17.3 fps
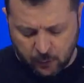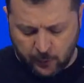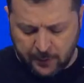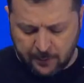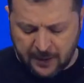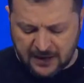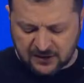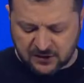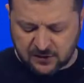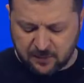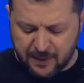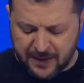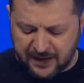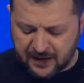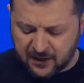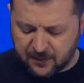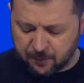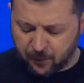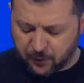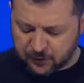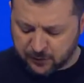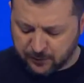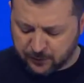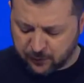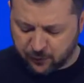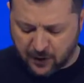We must make it
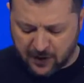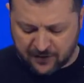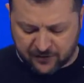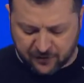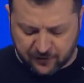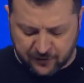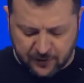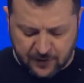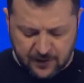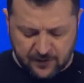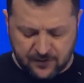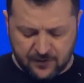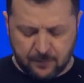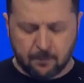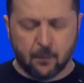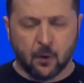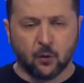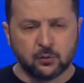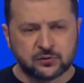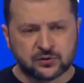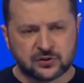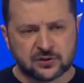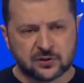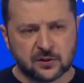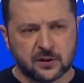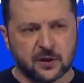possible to answer the
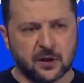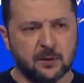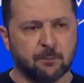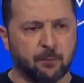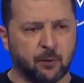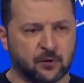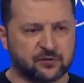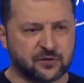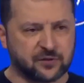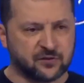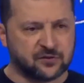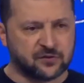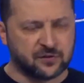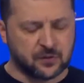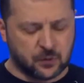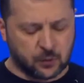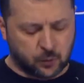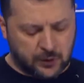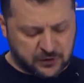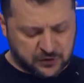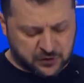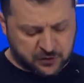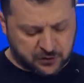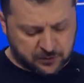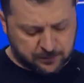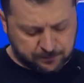most important
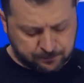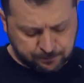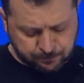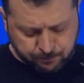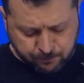question.